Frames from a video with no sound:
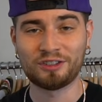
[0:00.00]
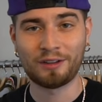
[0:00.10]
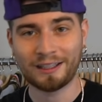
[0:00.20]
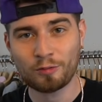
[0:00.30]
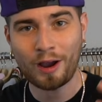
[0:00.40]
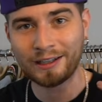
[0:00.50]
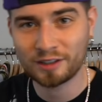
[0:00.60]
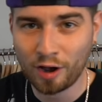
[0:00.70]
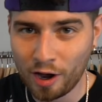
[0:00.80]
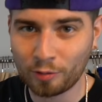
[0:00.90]
So that's why I
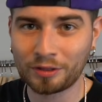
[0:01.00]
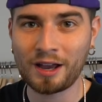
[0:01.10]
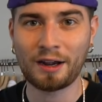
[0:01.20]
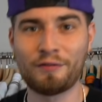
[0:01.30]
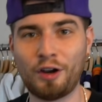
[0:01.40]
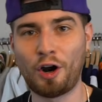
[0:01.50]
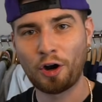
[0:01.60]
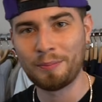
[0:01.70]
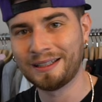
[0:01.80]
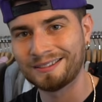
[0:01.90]
talk with kind of an
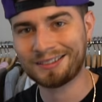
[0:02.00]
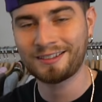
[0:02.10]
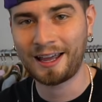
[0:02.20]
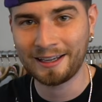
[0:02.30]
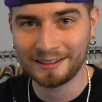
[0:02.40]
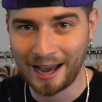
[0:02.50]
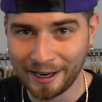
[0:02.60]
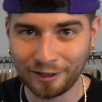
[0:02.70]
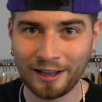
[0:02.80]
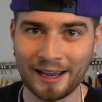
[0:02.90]
urban slang
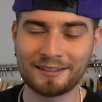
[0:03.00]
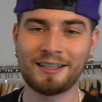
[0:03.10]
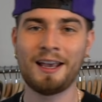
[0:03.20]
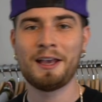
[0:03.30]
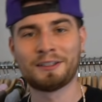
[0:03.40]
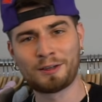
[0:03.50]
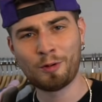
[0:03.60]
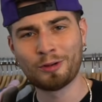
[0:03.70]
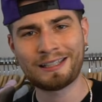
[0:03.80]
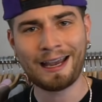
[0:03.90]
dialect.
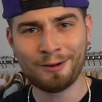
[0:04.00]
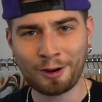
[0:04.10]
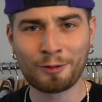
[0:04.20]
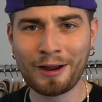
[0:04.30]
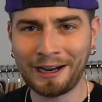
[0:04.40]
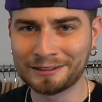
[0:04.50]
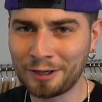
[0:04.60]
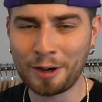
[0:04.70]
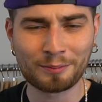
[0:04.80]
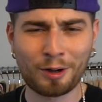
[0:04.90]
Someone was hating on the way I
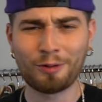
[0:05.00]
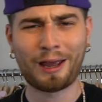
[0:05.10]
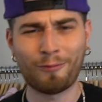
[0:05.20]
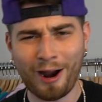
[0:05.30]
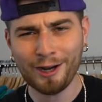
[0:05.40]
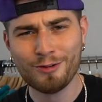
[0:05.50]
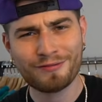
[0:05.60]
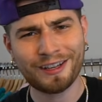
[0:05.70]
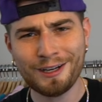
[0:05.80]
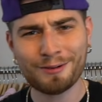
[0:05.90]
talk, bro. Like, why are you
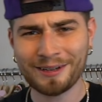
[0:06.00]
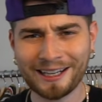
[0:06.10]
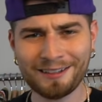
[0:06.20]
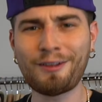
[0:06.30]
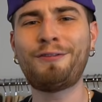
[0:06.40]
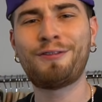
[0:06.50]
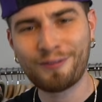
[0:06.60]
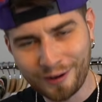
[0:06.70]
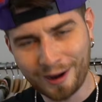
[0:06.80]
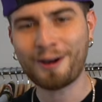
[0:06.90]
even here, man? Get the f
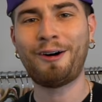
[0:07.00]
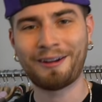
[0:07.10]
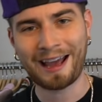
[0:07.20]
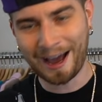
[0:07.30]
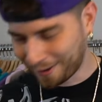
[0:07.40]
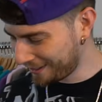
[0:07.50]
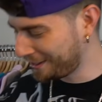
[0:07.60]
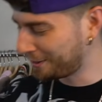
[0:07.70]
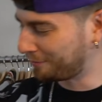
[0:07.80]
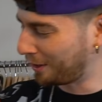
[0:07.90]
on out of
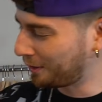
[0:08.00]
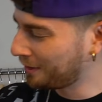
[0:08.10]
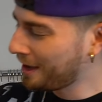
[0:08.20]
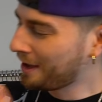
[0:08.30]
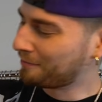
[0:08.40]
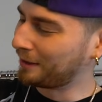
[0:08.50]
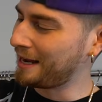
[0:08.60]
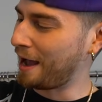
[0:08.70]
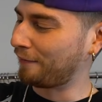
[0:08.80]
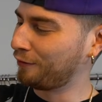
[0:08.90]
here, bro. But
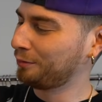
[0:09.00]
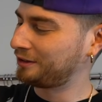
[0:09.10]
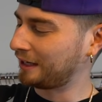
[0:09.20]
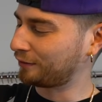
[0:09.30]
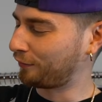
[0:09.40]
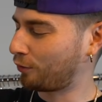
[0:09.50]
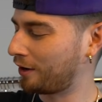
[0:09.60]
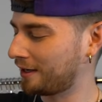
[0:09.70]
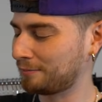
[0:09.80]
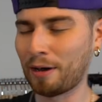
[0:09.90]
yeah, FUBU stands for
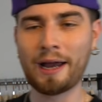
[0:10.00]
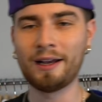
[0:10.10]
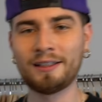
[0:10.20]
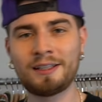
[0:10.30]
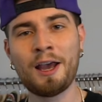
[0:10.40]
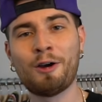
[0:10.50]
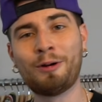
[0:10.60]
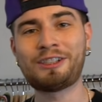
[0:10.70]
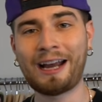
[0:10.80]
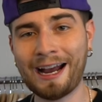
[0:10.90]
For Us, By Us,
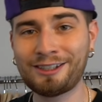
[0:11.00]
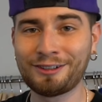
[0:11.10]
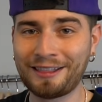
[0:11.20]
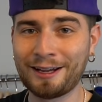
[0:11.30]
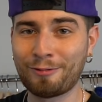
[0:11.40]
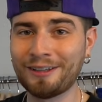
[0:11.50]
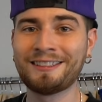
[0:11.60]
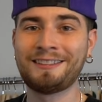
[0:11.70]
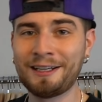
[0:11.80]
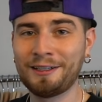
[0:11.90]
which I actually think was
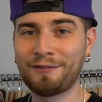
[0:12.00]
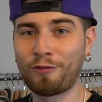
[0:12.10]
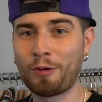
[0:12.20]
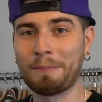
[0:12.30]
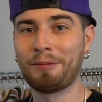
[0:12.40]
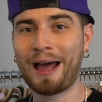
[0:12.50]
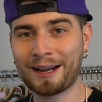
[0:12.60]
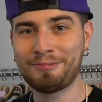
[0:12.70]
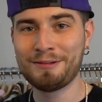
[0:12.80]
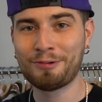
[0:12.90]
intended for
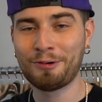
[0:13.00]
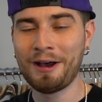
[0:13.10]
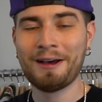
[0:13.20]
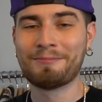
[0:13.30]
black people.